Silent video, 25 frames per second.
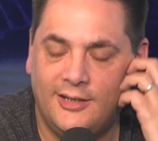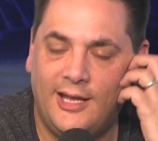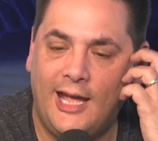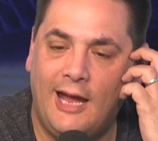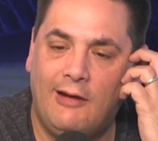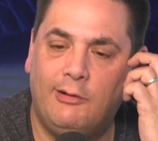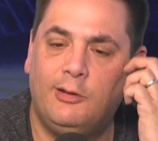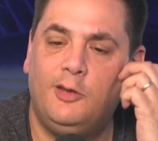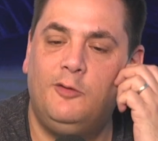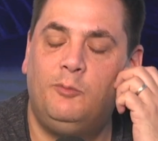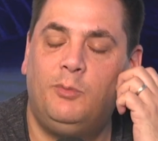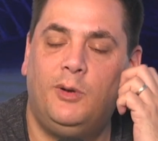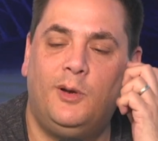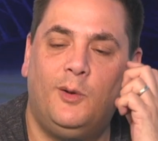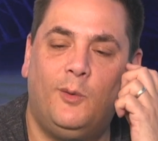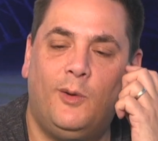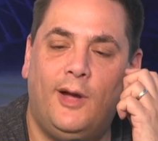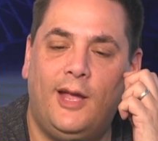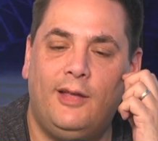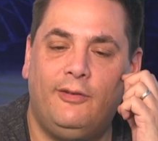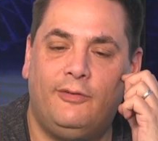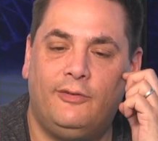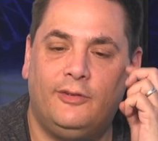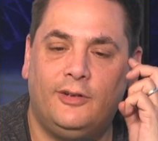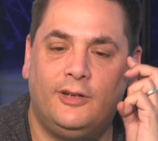Gary, you've been
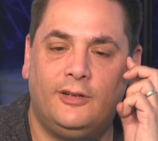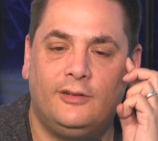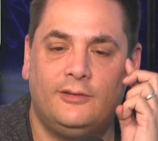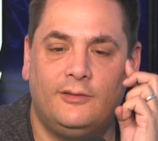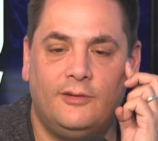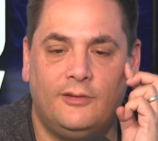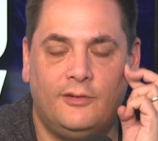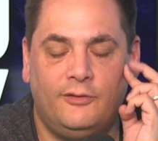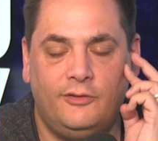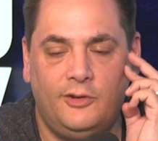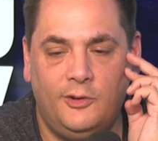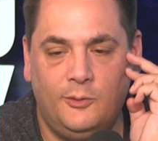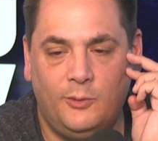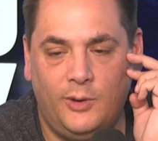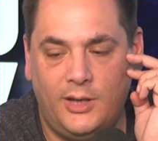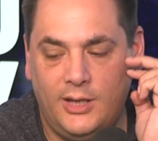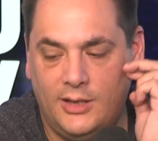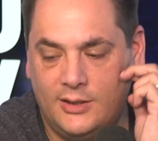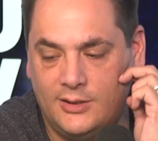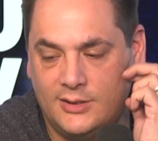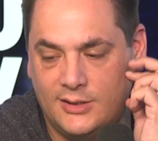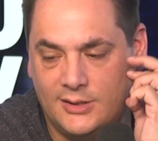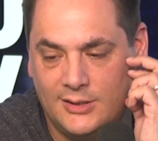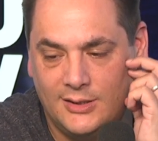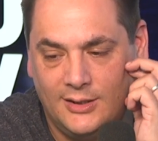away for a few
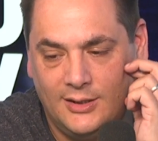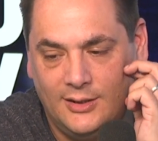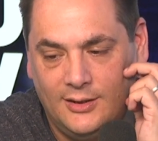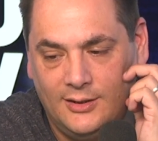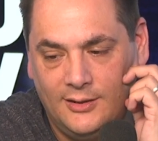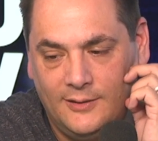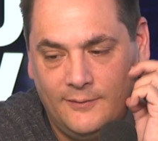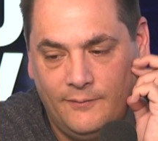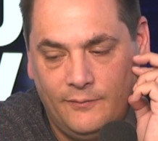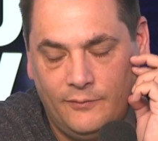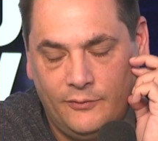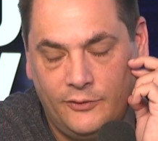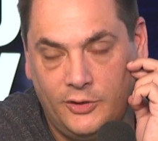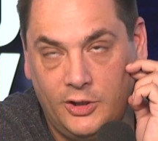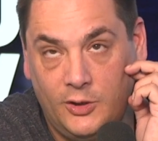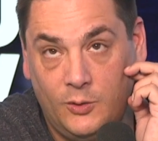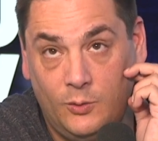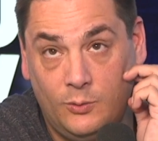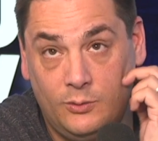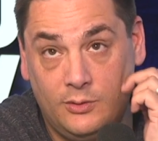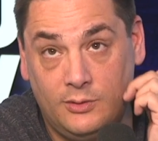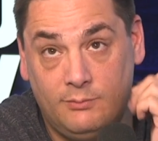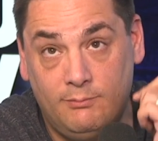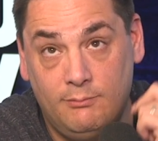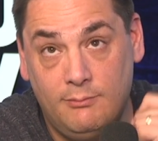weeks. So
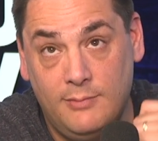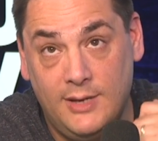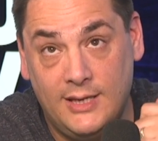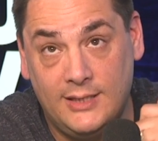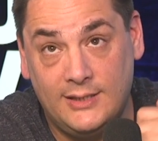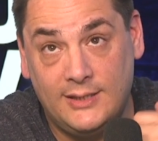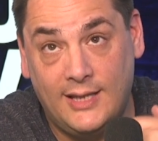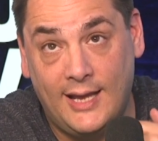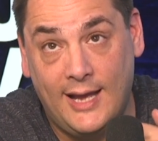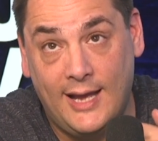you missed out.